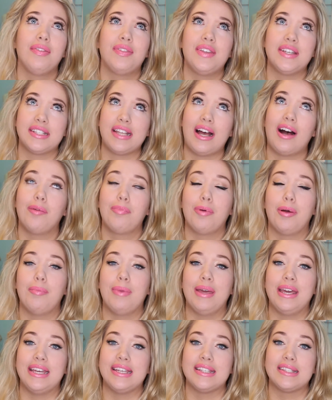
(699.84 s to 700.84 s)
this album
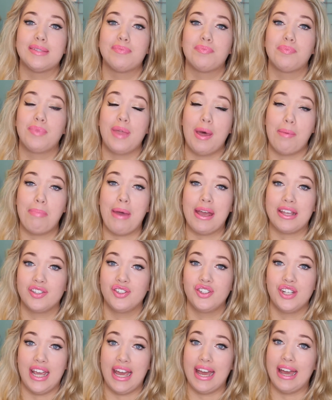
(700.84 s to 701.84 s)
is the
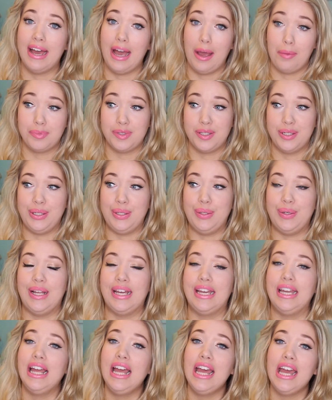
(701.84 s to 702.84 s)
best yet,
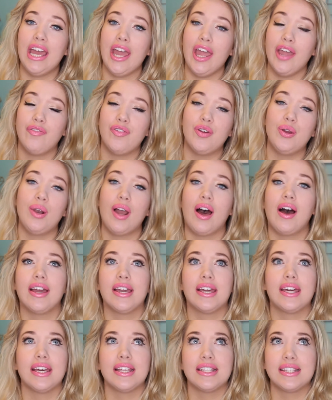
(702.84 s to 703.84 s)
absolutely. If you
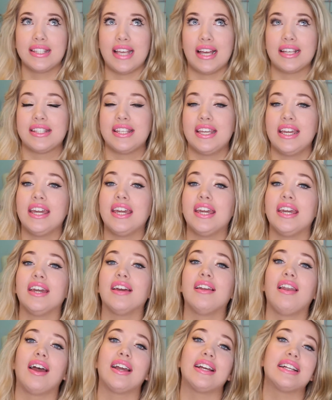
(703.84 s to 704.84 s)
like
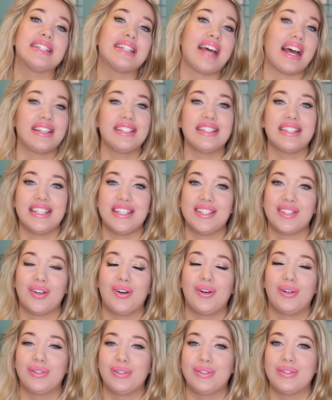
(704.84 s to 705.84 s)
sassy, like dancey
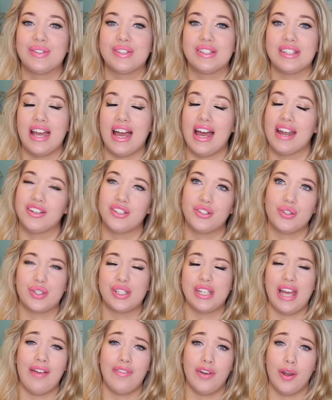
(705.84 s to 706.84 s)
songs and
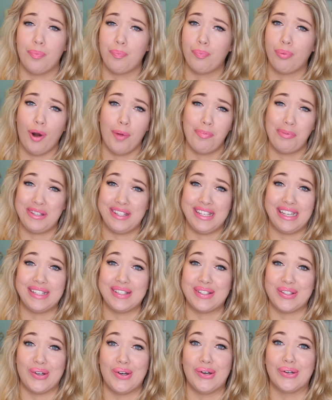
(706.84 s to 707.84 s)
just having a proper
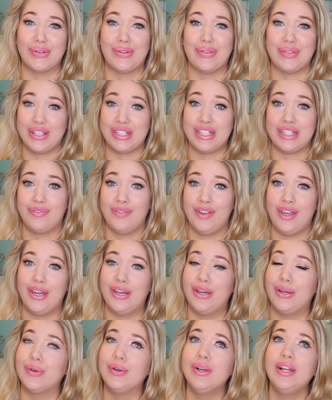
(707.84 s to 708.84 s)
sing-song, this is for
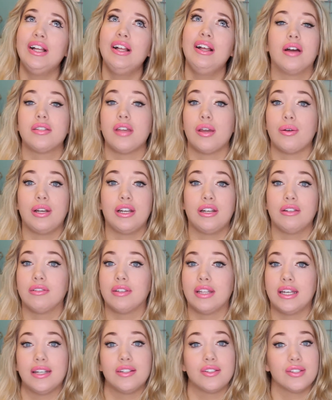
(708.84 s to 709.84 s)
you. I totally love
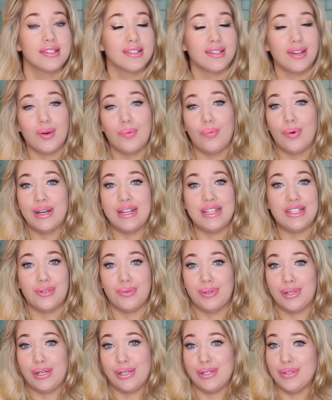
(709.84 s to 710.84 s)
it and just wanted
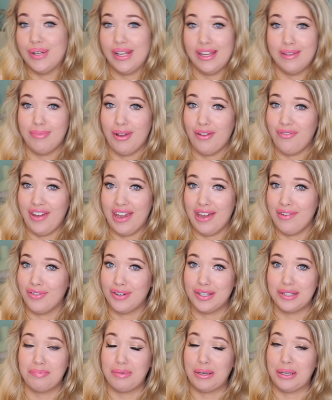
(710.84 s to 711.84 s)
to include it in my
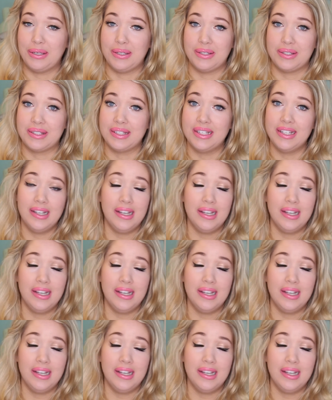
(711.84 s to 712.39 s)
favourites because